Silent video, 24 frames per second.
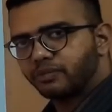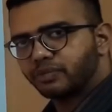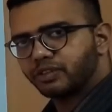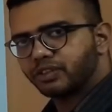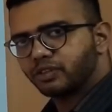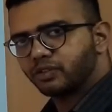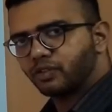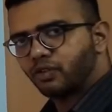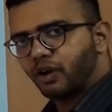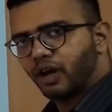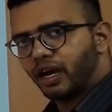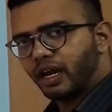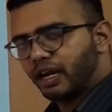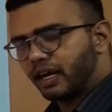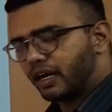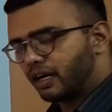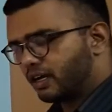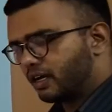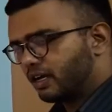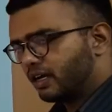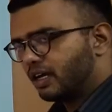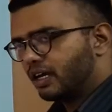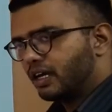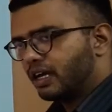
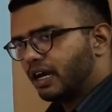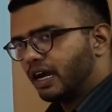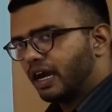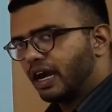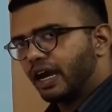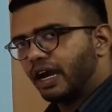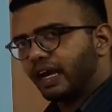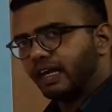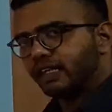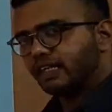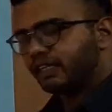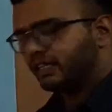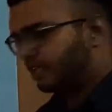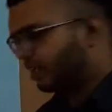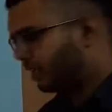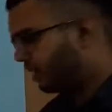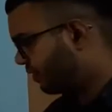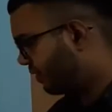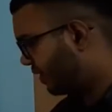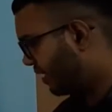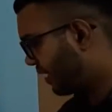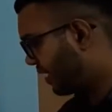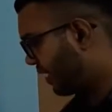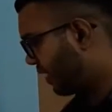square, and here
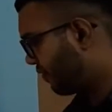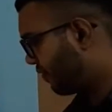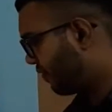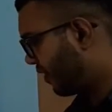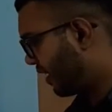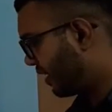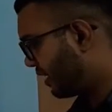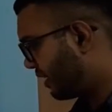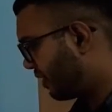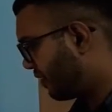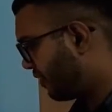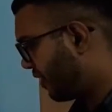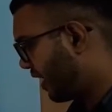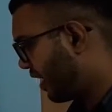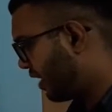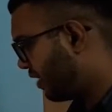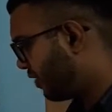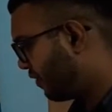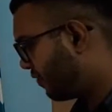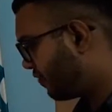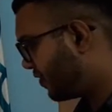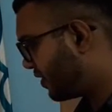we can find the value of